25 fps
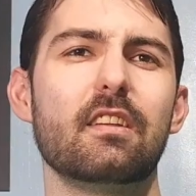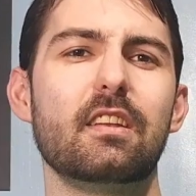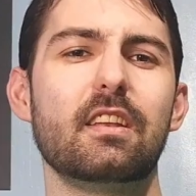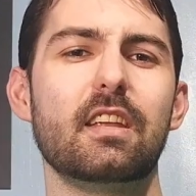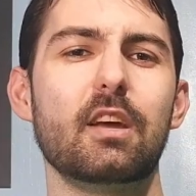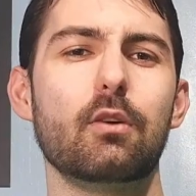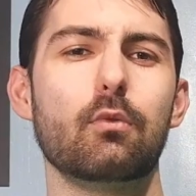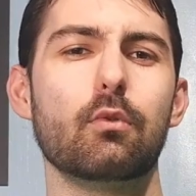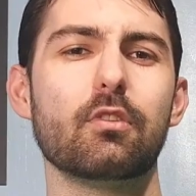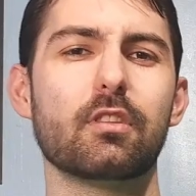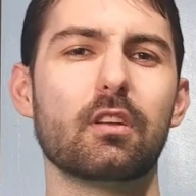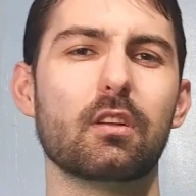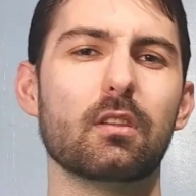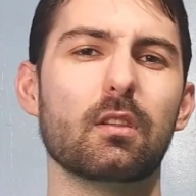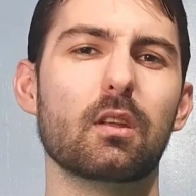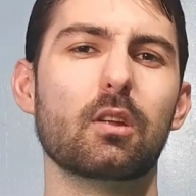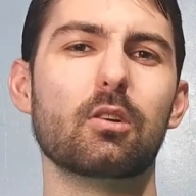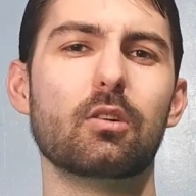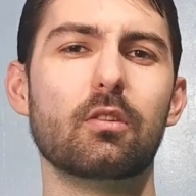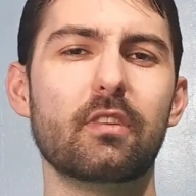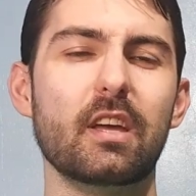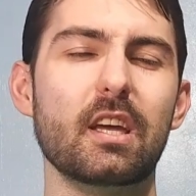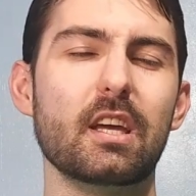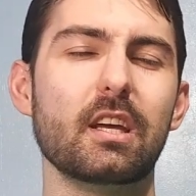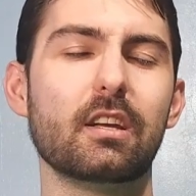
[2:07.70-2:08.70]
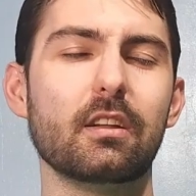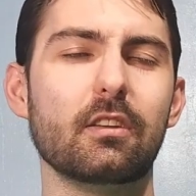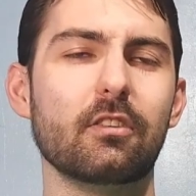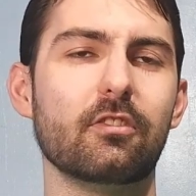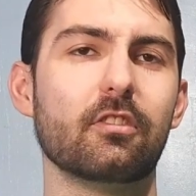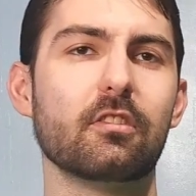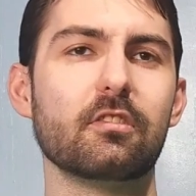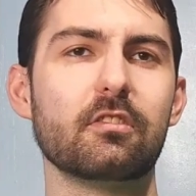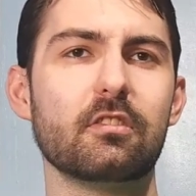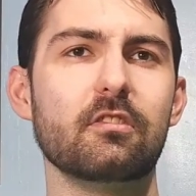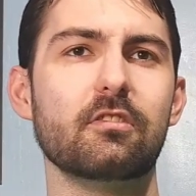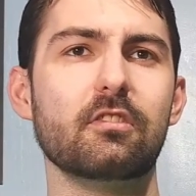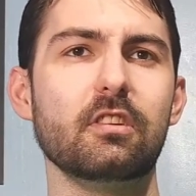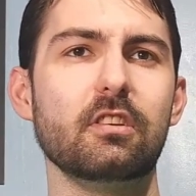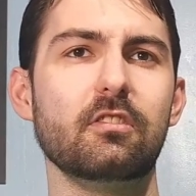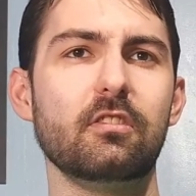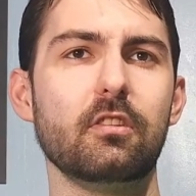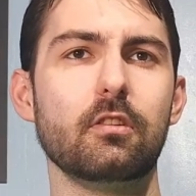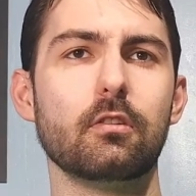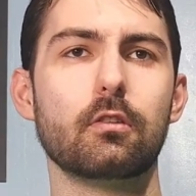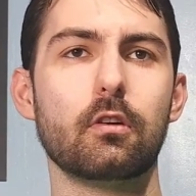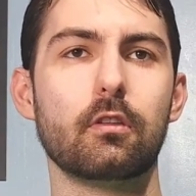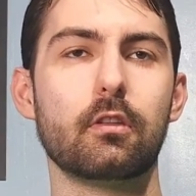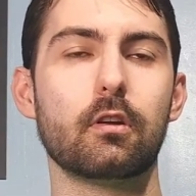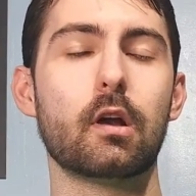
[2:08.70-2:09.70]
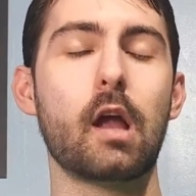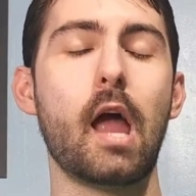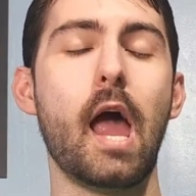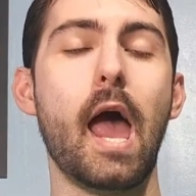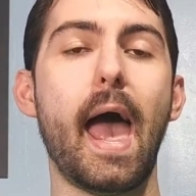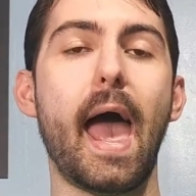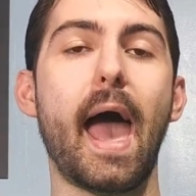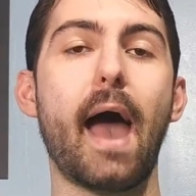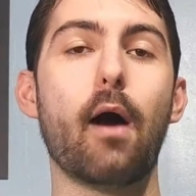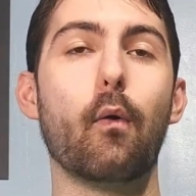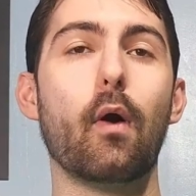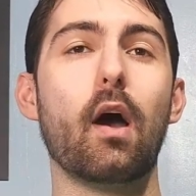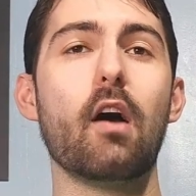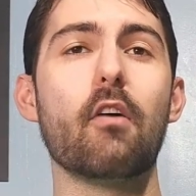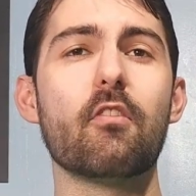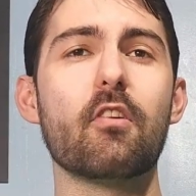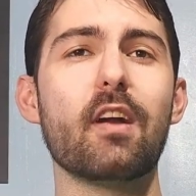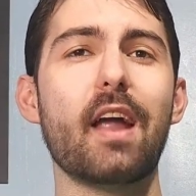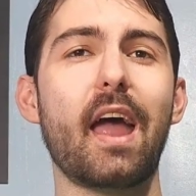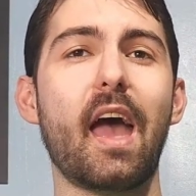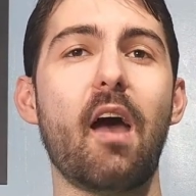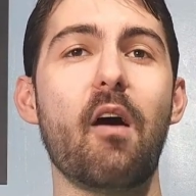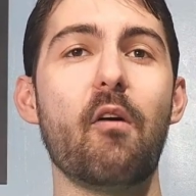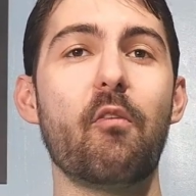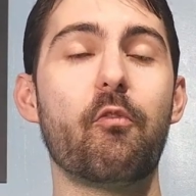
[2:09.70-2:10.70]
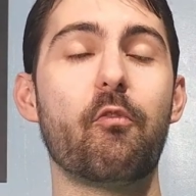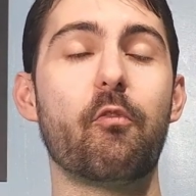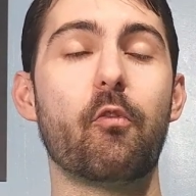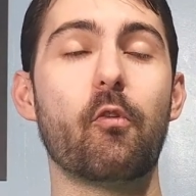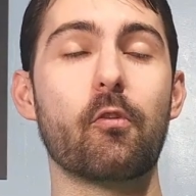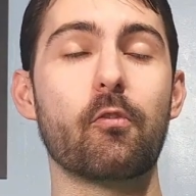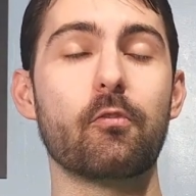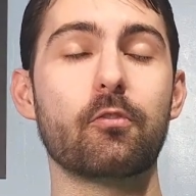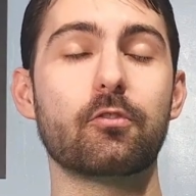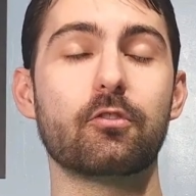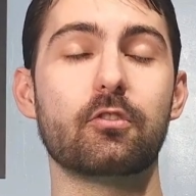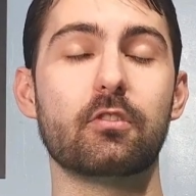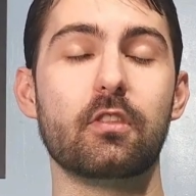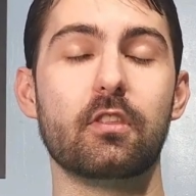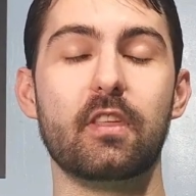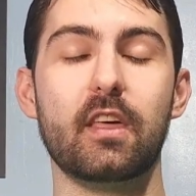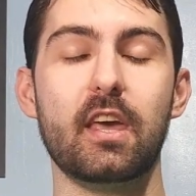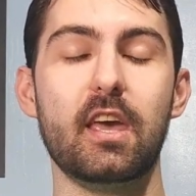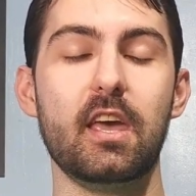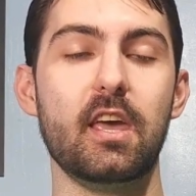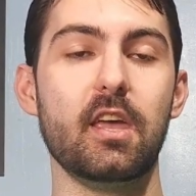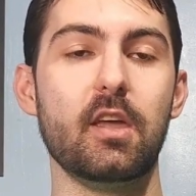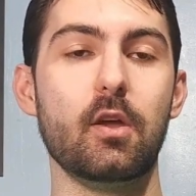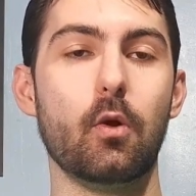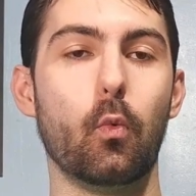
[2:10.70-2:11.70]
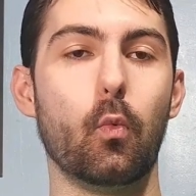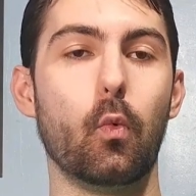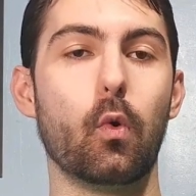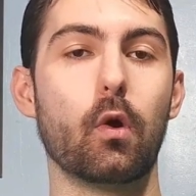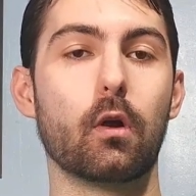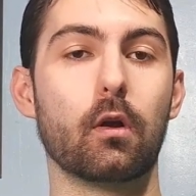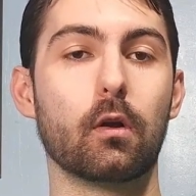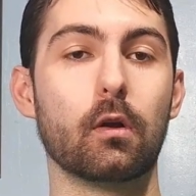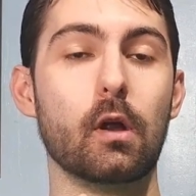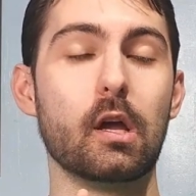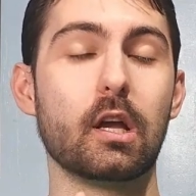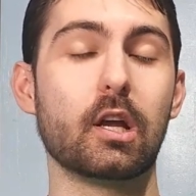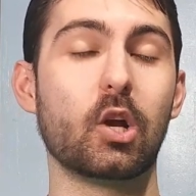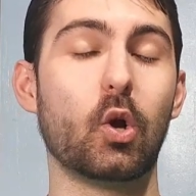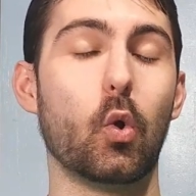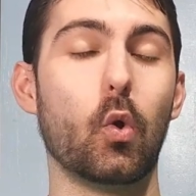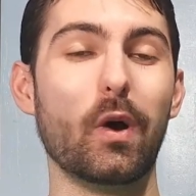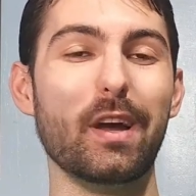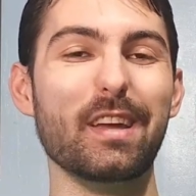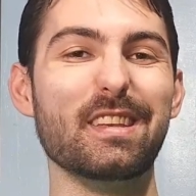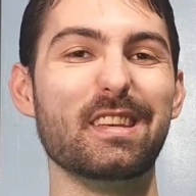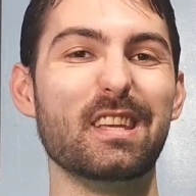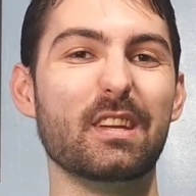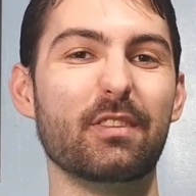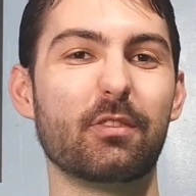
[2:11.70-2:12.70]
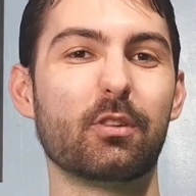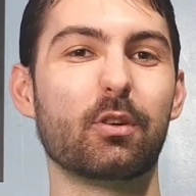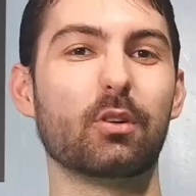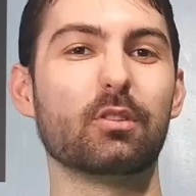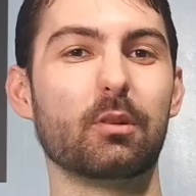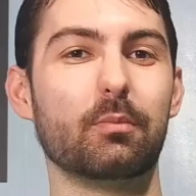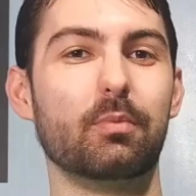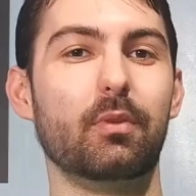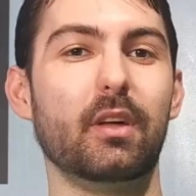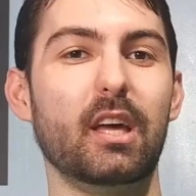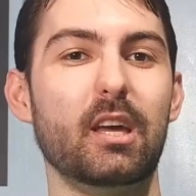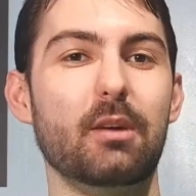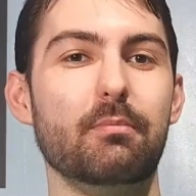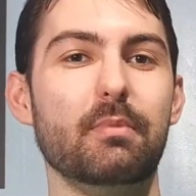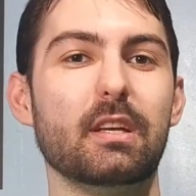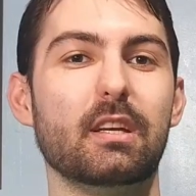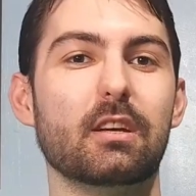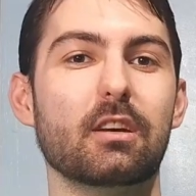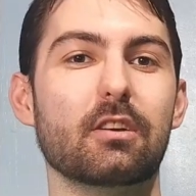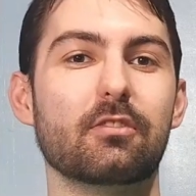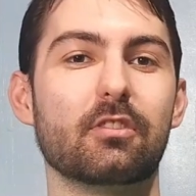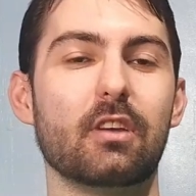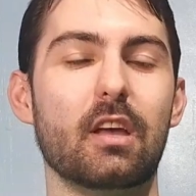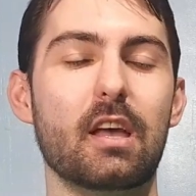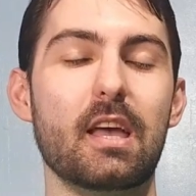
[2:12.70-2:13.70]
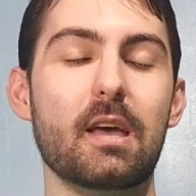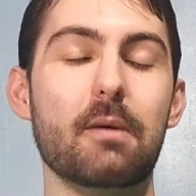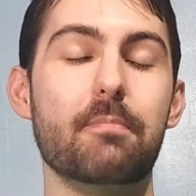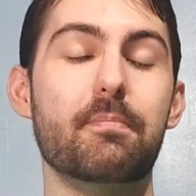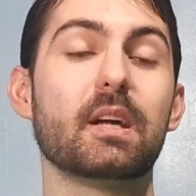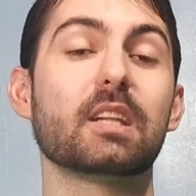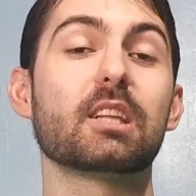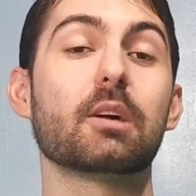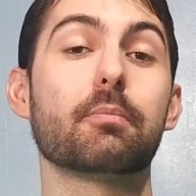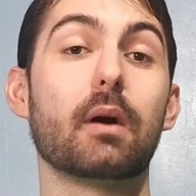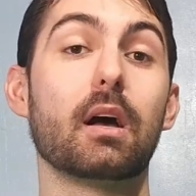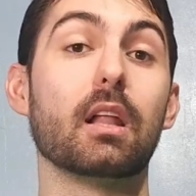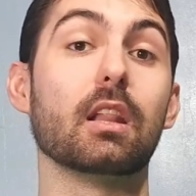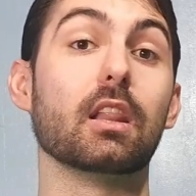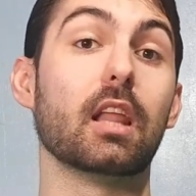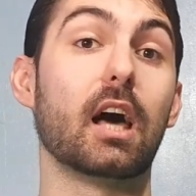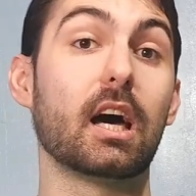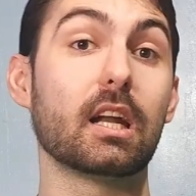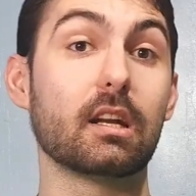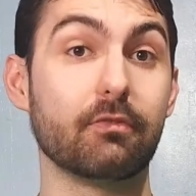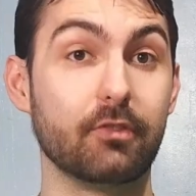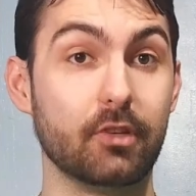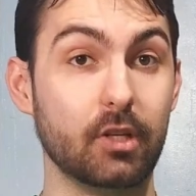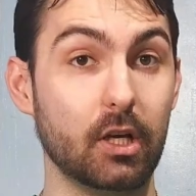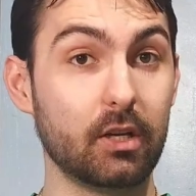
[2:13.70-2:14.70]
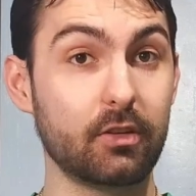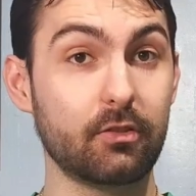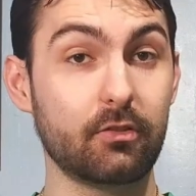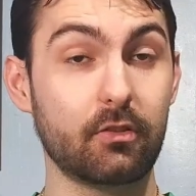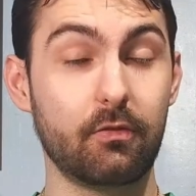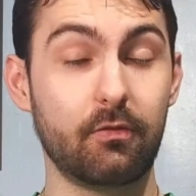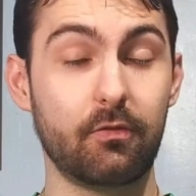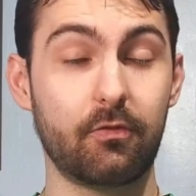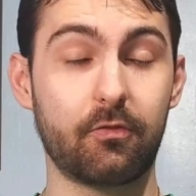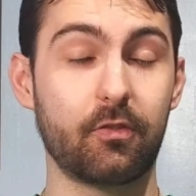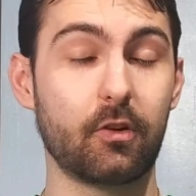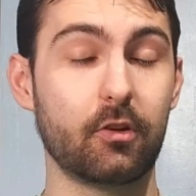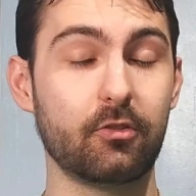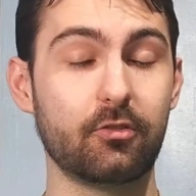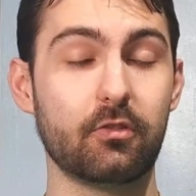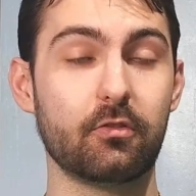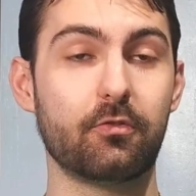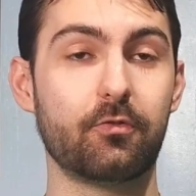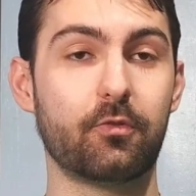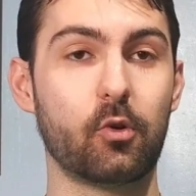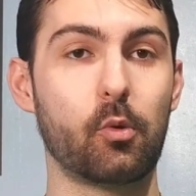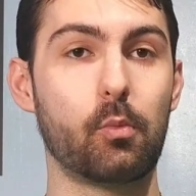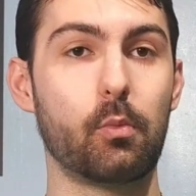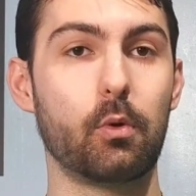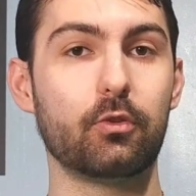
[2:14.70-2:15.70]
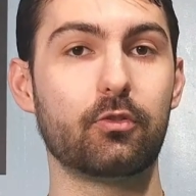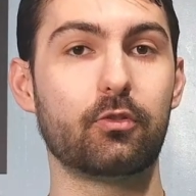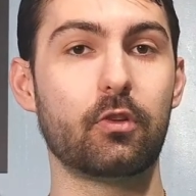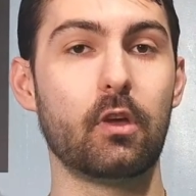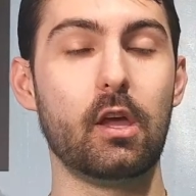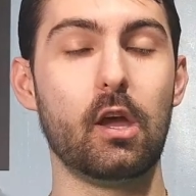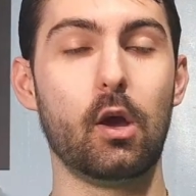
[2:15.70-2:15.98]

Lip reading: the day with a little inconsistencies here or there. However, at first they were quite difficult to play in because it picked up a lot of dust first and foremost,